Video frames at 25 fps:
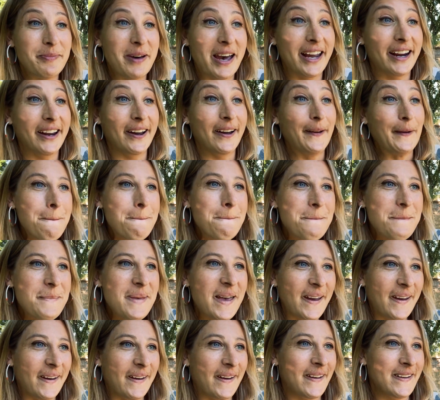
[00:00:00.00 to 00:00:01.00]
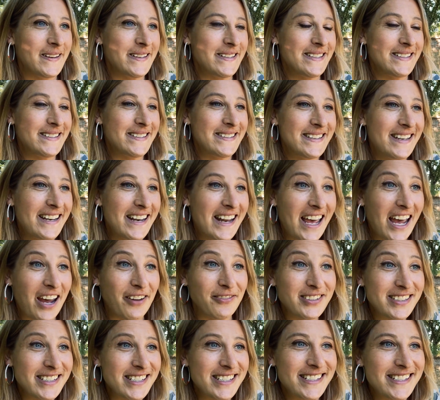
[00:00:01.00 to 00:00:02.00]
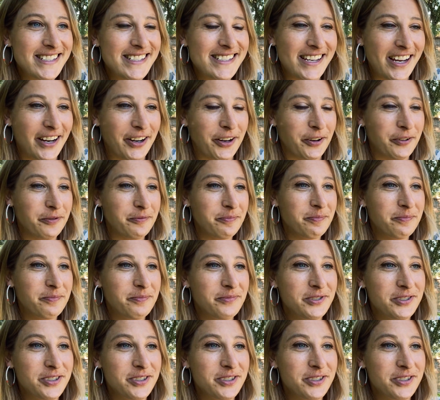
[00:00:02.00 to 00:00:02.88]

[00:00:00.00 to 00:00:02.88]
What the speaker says: mega. And ever since then I've